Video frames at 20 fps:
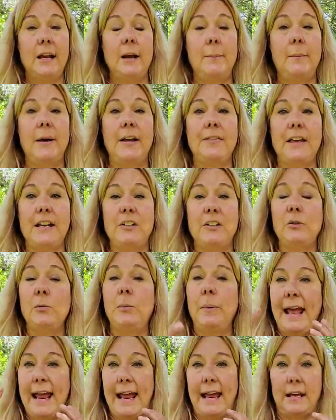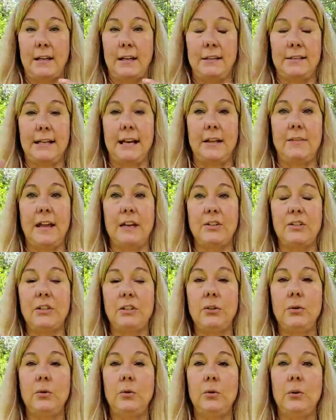but they do pant, and they
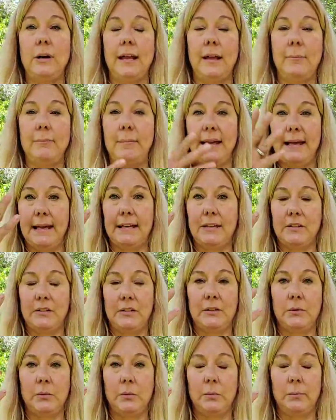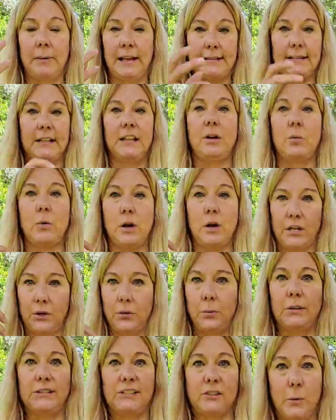do emit basically what you
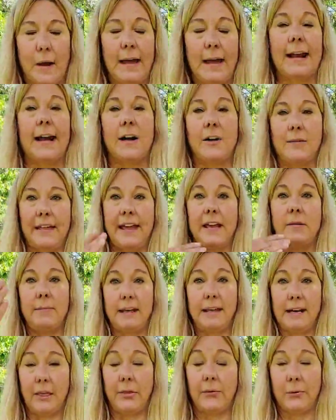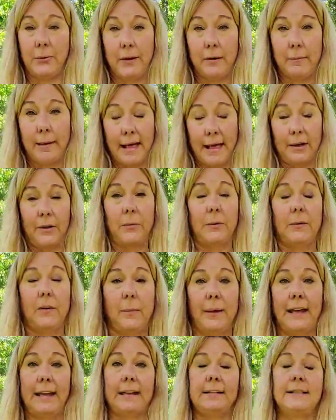would sweat out. They emit it through their mouth when they're
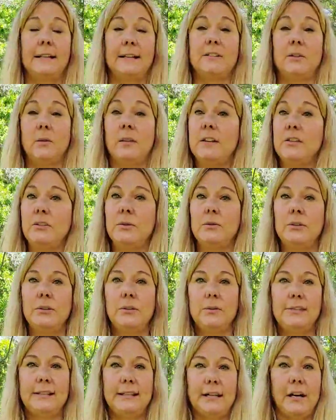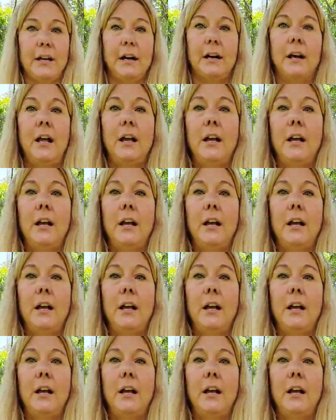panting. So they do lose their